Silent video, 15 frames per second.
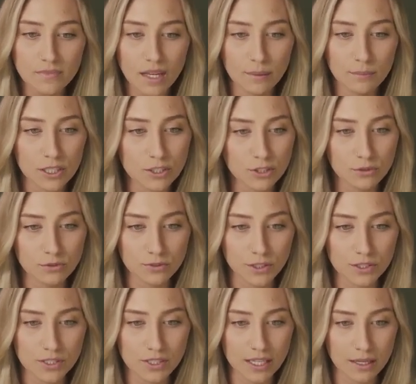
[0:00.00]
I'm gonna do
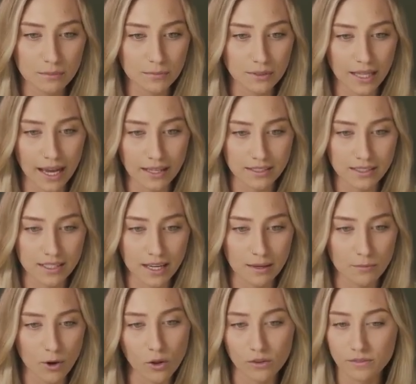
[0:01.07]
first name, last
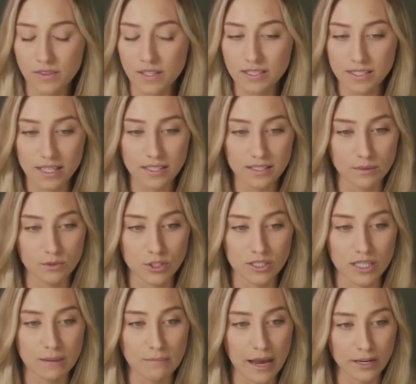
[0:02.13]
name, all of these things I'm just
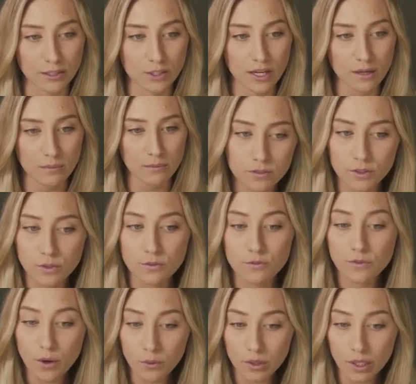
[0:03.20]
gonna match up. For the
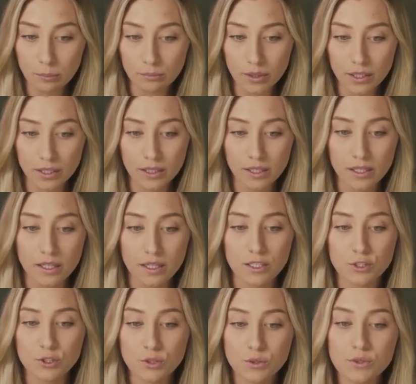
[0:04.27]
phone number,
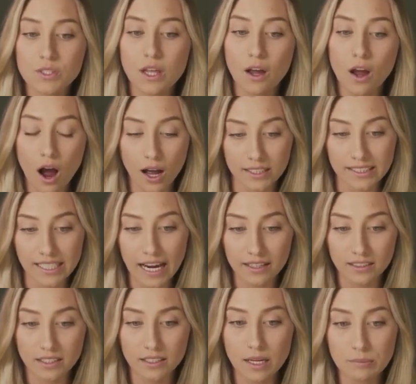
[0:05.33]
choose the
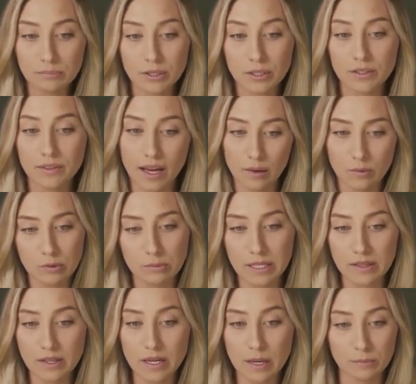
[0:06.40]
contacted number. That will
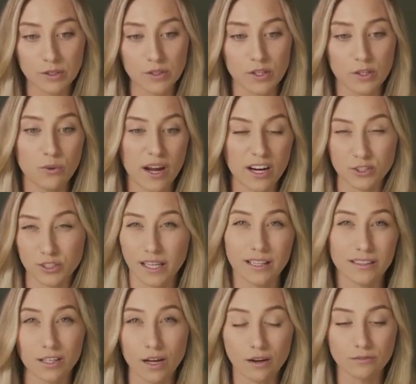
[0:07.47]
be the number that you actually
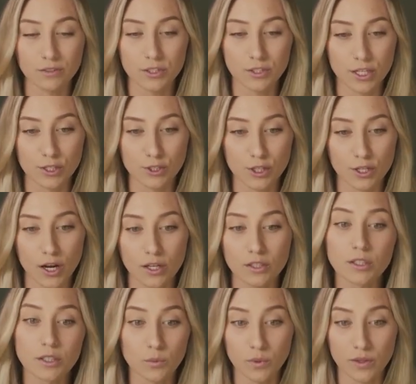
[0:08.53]
had the conversation on
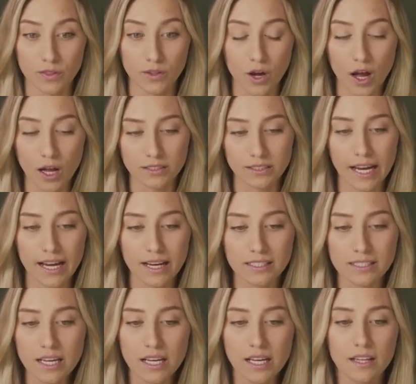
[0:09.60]
or with the
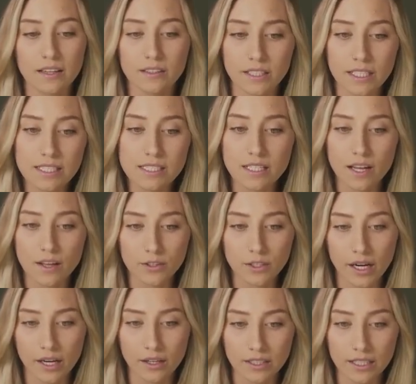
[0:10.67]
contact. There is another
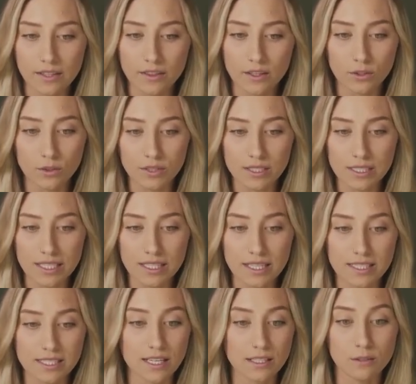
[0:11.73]
area that you'll see
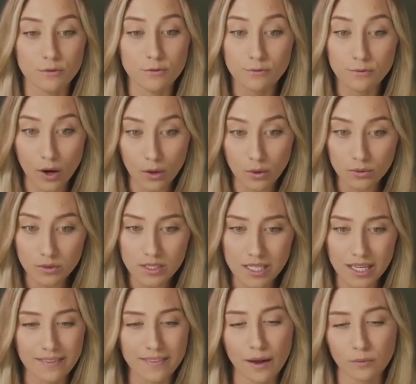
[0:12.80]
that says phones,
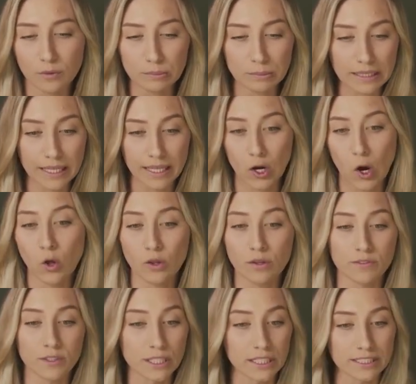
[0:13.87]
and that would be like all of
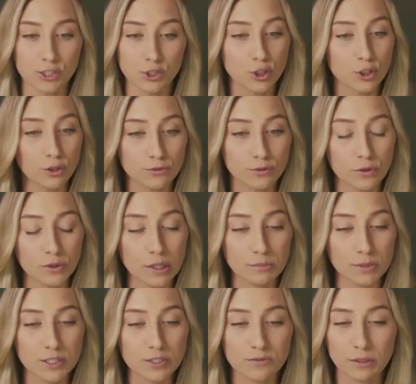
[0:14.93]
their additional phone
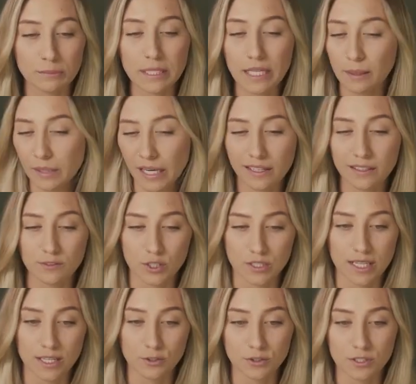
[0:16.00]
numbers. For me, I'm kind of
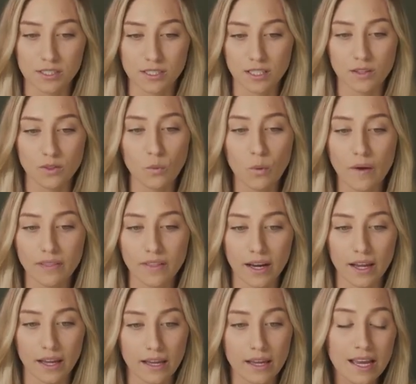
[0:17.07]
just interested in the one that
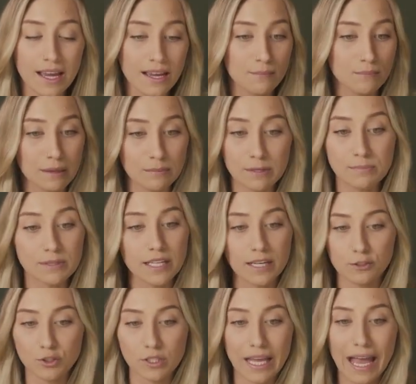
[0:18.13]
I maybe
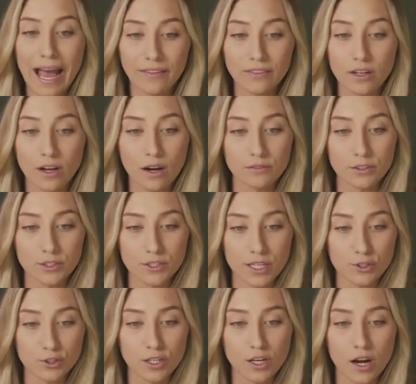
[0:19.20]
potentially had the
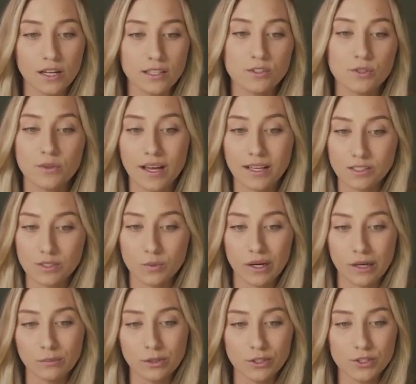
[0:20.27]
conversation on. So that's the one
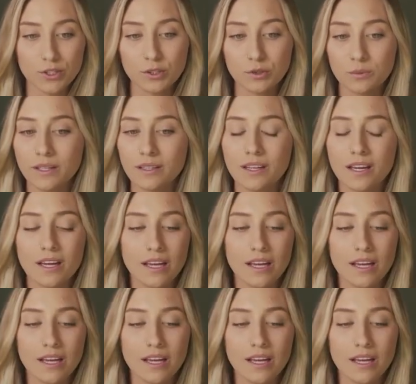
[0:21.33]
I'm concerned with.